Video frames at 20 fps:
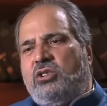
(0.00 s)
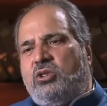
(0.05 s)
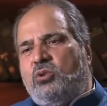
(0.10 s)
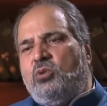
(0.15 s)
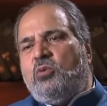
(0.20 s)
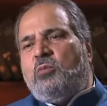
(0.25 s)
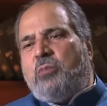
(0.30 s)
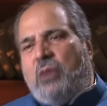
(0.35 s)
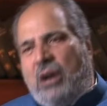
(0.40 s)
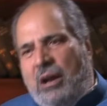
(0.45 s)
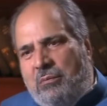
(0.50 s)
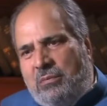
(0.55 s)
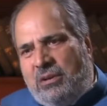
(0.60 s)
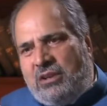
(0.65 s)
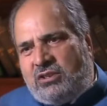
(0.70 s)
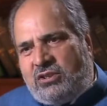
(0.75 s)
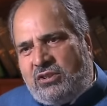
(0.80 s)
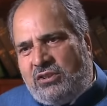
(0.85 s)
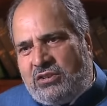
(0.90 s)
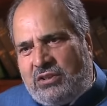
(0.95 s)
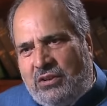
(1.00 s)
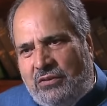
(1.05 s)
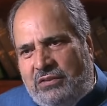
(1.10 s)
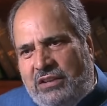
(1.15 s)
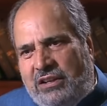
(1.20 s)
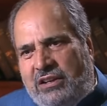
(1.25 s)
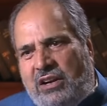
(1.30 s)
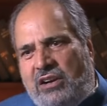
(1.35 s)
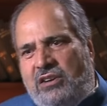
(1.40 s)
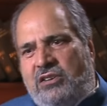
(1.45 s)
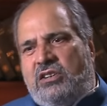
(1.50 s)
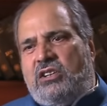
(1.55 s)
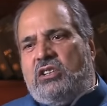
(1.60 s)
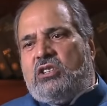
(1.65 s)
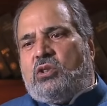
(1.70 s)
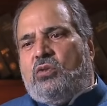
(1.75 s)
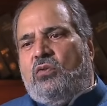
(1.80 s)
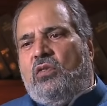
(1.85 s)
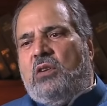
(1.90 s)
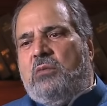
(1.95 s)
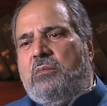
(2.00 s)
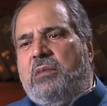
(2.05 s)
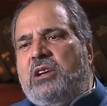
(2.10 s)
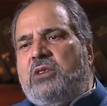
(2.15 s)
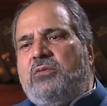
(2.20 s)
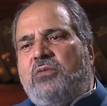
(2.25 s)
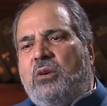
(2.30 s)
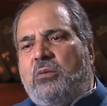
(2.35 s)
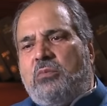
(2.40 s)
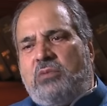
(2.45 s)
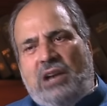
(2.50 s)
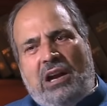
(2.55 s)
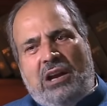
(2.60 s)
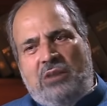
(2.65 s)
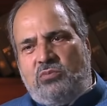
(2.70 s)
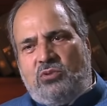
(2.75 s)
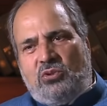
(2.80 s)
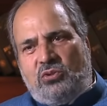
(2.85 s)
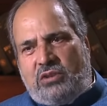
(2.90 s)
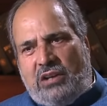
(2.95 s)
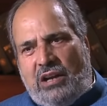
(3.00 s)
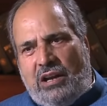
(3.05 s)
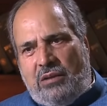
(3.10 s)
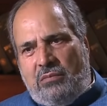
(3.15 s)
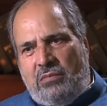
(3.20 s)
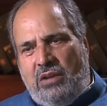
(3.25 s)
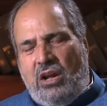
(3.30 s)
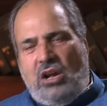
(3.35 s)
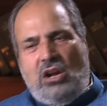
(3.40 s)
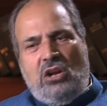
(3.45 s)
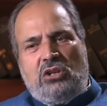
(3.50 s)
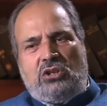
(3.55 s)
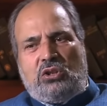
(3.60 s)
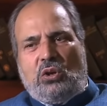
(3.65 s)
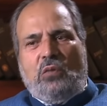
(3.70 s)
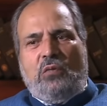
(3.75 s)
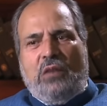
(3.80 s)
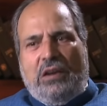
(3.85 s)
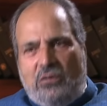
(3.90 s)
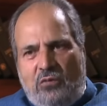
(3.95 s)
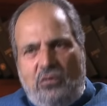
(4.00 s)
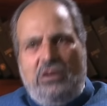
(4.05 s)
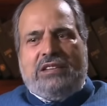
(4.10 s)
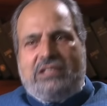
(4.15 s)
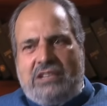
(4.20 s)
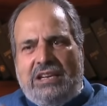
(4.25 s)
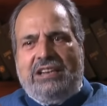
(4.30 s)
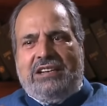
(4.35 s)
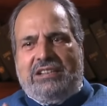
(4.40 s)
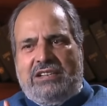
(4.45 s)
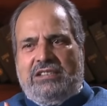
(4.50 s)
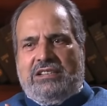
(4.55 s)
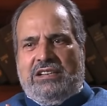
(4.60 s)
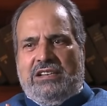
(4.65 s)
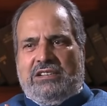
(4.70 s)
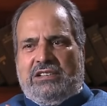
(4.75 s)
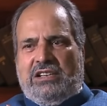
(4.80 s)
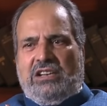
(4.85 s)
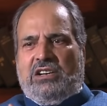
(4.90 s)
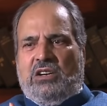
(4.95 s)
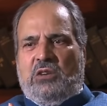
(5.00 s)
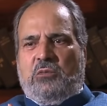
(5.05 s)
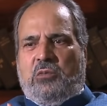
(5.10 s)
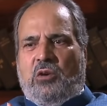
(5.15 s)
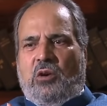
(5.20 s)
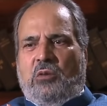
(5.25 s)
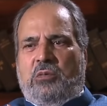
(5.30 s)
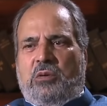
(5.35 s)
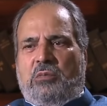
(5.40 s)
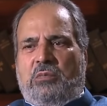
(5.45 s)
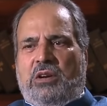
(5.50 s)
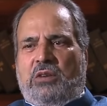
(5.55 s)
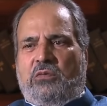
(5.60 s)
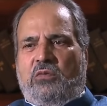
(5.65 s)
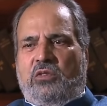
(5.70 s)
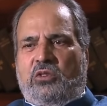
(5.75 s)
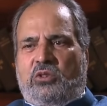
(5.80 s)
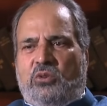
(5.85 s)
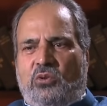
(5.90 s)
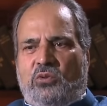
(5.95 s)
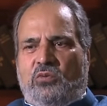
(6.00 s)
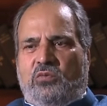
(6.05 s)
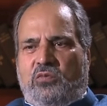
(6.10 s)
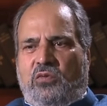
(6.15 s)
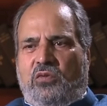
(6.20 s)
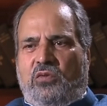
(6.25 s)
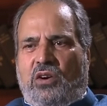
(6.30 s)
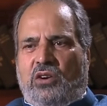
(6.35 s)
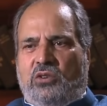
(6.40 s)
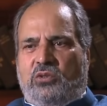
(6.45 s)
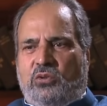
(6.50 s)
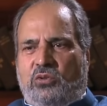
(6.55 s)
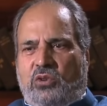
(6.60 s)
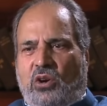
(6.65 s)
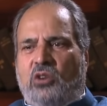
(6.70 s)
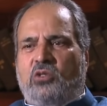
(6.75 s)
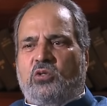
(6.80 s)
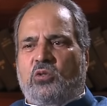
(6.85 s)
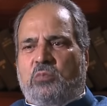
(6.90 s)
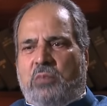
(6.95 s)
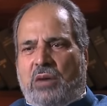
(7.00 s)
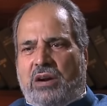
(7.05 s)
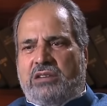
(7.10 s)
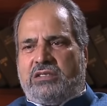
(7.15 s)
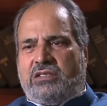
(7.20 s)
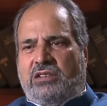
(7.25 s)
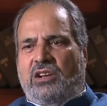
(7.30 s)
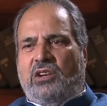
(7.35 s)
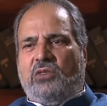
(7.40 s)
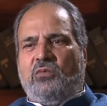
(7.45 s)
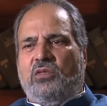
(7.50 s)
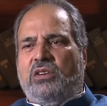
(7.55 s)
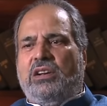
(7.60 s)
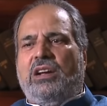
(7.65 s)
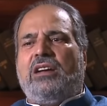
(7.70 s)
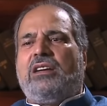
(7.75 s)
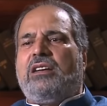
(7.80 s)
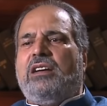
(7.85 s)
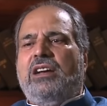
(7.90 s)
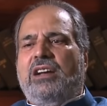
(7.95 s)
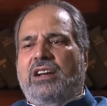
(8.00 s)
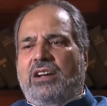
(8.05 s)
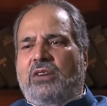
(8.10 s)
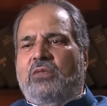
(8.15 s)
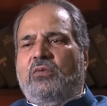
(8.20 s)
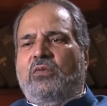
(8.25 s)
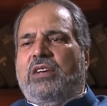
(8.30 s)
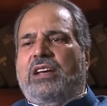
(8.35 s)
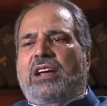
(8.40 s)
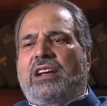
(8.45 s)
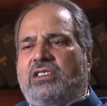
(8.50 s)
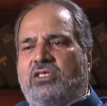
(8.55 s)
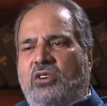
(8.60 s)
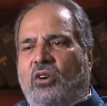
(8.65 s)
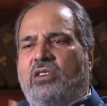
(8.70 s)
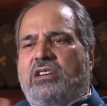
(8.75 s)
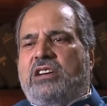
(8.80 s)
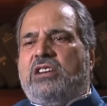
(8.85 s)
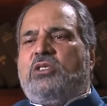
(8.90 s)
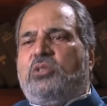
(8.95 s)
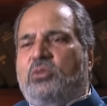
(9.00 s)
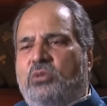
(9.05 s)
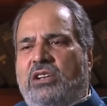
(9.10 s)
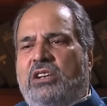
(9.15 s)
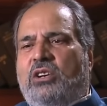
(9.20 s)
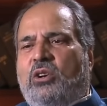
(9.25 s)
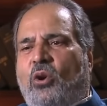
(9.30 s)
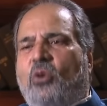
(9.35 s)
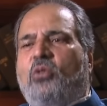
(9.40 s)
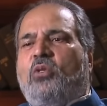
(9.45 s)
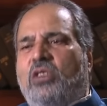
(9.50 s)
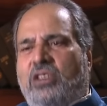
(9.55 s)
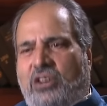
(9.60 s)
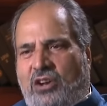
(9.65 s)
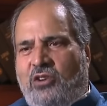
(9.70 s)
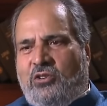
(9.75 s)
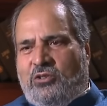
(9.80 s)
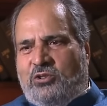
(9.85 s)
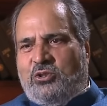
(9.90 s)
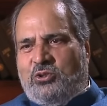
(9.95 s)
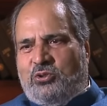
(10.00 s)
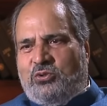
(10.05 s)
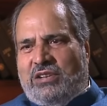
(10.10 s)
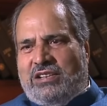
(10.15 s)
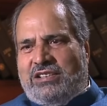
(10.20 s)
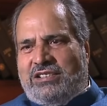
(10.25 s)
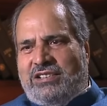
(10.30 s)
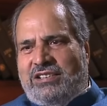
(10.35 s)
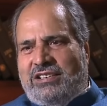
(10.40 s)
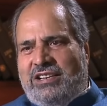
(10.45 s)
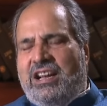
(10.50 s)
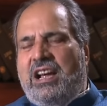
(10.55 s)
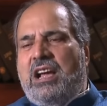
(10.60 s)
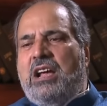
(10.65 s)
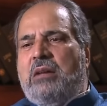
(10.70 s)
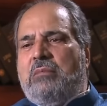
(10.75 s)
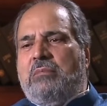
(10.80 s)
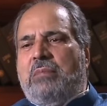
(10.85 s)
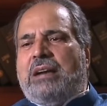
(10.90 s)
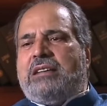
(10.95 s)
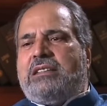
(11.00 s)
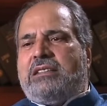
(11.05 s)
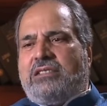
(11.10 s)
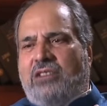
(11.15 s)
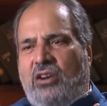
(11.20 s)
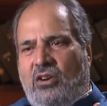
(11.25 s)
two prime ministers of the countries who will meet from time to time. Right. So when we say it is an internal problem and we don't want to talk to Pakistan, we are we are talking to the local constituency. Right, right. But